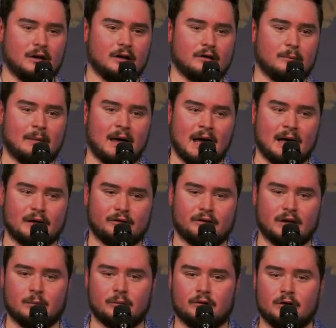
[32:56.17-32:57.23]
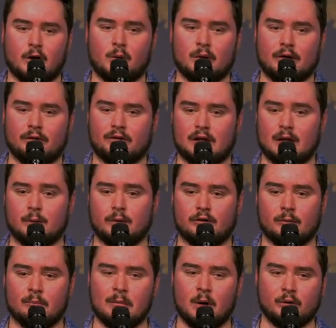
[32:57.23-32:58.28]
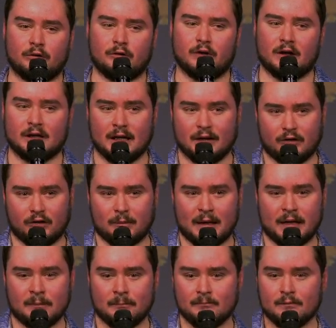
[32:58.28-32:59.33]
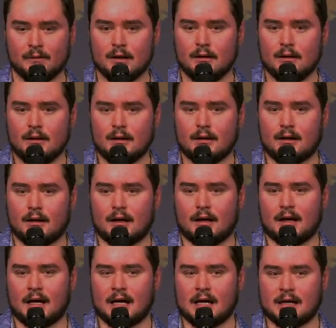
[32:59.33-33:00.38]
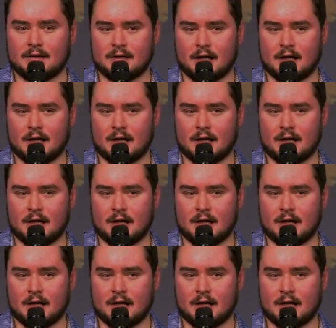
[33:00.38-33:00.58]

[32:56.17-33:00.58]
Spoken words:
in the back. His name was Jonas. He was the most against me. And